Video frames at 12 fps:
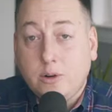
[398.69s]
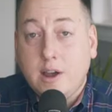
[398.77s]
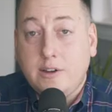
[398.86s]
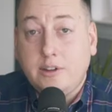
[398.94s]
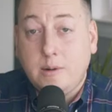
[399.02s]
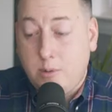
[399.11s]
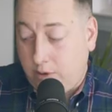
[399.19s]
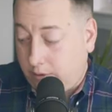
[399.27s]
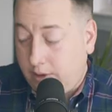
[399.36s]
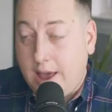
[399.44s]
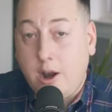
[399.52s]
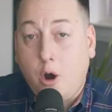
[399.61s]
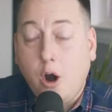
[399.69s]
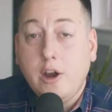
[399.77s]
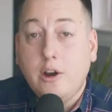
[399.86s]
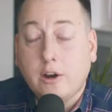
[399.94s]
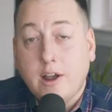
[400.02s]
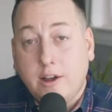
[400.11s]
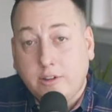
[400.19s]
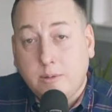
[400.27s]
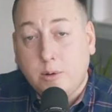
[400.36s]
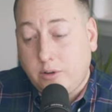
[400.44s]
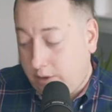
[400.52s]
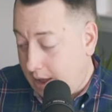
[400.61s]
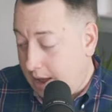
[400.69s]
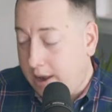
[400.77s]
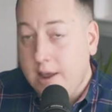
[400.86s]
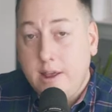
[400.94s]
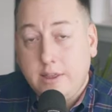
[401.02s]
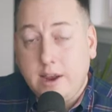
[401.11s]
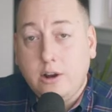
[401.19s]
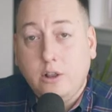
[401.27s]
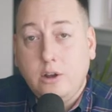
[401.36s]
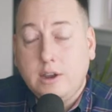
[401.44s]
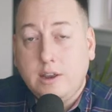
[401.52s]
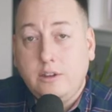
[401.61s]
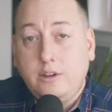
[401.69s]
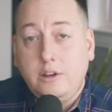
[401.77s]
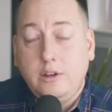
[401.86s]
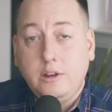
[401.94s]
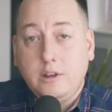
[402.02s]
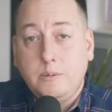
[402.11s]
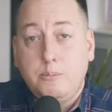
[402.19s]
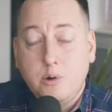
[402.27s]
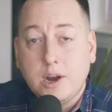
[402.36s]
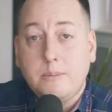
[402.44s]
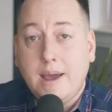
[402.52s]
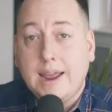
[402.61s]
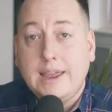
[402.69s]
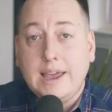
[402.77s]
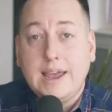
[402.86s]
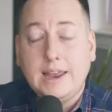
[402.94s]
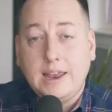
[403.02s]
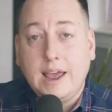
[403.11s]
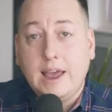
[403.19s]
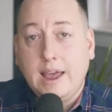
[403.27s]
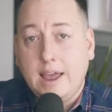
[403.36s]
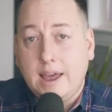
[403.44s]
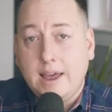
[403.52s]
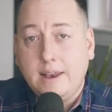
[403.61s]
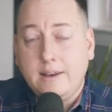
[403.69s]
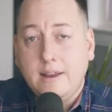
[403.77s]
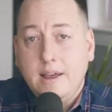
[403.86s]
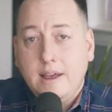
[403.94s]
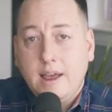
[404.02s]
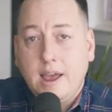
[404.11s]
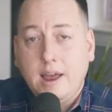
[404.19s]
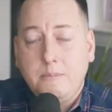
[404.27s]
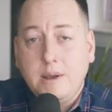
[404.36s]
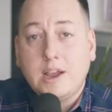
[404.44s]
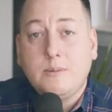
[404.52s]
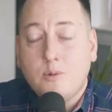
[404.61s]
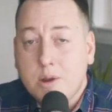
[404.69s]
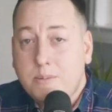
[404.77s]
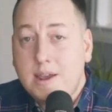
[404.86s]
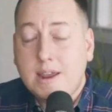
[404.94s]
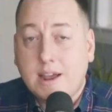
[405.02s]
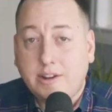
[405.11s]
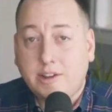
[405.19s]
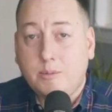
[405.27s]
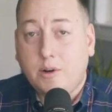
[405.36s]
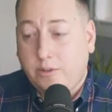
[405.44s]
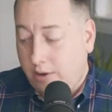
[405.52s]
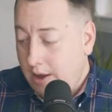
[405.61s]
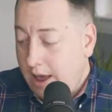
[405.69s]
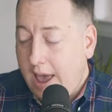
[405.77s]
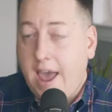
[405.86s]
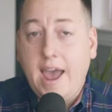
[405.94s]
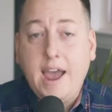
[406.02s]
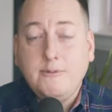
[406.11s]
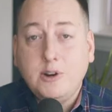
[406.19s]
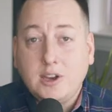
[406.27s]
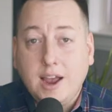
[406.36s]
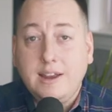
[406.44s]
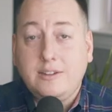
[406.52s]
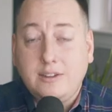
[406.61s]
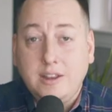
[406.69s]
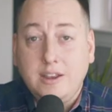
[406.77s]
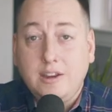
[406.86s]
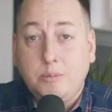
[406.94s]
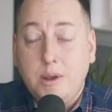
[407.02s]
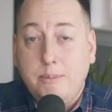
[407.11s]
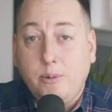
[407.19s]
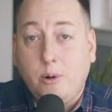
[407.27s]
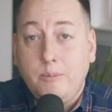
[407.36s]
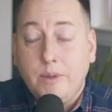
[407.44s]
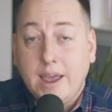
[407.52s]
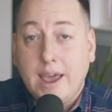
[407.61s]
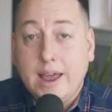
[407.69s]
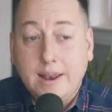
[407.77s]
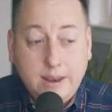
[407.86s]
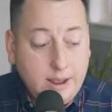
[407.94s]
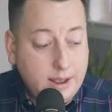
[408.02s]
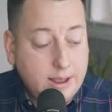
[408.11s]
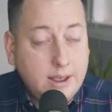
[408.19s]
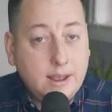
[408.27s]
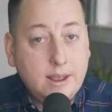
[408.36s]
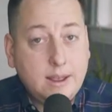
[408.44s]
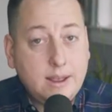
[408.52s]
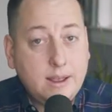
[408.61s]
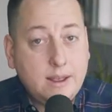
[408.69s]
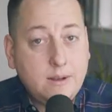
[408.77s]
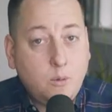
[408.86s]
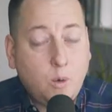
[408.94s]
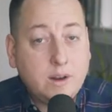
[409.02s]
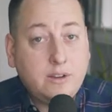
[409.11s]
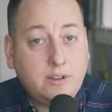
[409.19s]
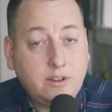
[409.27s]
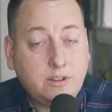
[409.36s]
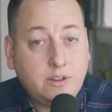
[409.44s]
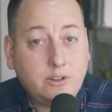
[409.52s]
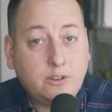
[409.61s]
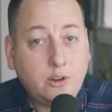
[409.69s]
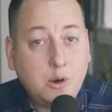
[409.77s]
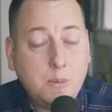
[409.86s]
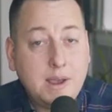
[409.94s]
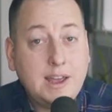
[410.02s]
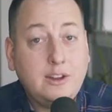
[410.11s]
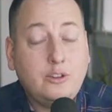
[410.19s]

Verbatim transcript: customers, that are your customers, that that you're looking to, to bring back in and, and and become repeat customers. Advertise to these people. And what does this assume? It